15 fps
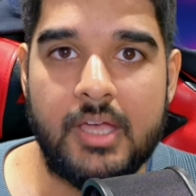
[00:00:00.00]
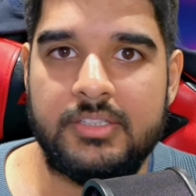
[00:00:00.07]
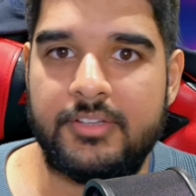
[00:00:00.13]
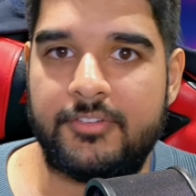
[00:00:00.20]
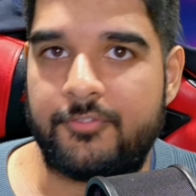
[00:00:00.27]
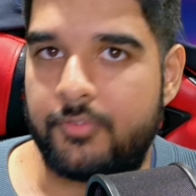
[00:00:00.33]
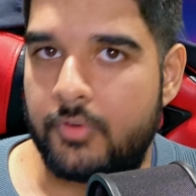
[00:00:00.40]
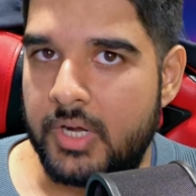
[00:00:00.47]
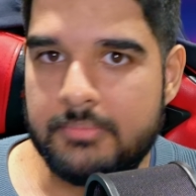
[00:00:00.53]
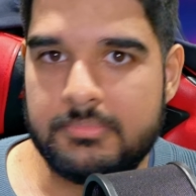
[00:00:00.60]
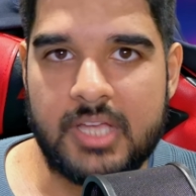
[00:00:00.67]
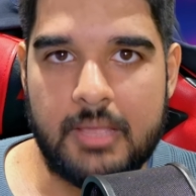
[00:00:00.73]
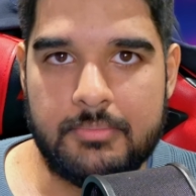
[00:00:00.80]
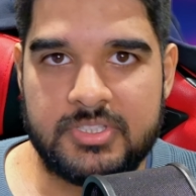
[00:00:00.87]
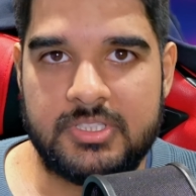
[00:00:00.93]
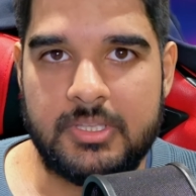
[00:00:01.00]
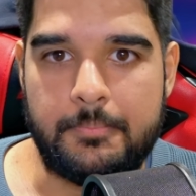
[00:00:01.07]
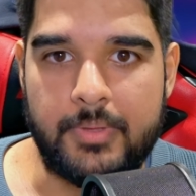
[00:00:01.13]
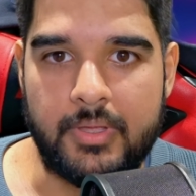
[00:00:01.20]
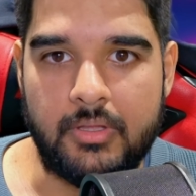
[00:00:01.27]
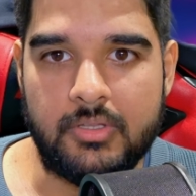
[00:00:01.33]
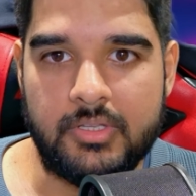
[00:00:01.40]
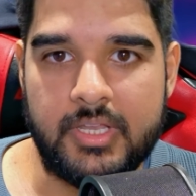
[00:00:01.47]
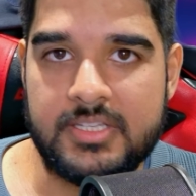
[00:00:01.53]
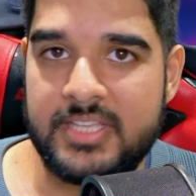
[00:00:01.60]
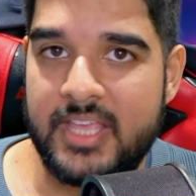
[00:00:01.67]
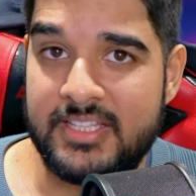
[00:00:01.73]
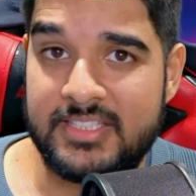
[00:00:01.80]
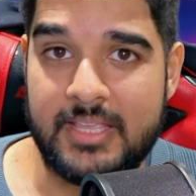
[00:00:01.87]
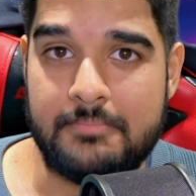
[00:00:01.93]
the frame time stability
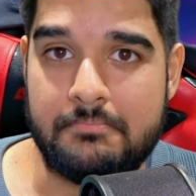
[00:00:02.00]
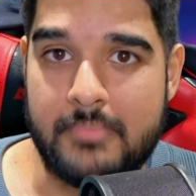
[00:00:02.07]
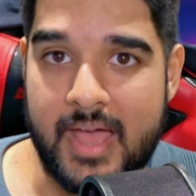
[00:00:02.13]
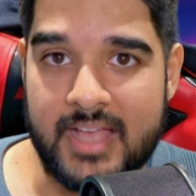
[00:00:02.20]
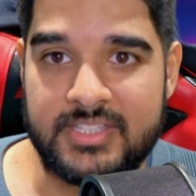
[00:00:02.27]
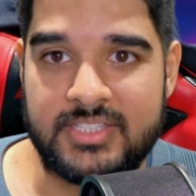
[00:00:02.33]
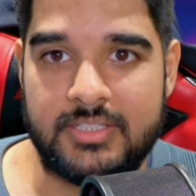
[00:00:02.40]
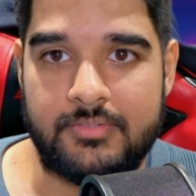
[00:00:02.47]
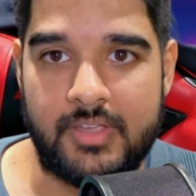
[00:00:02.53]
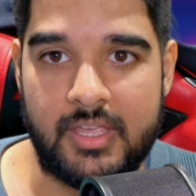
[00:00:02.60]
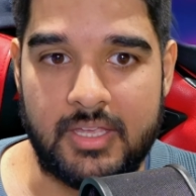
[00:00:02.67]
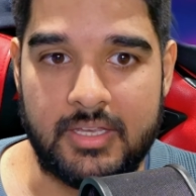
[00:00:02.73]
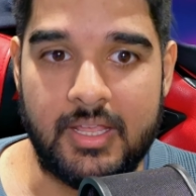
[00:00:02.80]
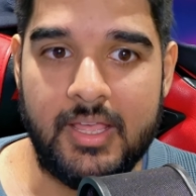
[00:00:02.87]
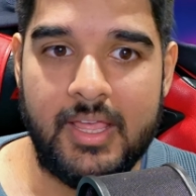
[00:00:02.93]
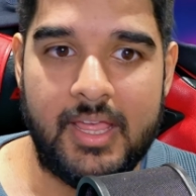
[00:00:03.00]
takes a massive hit.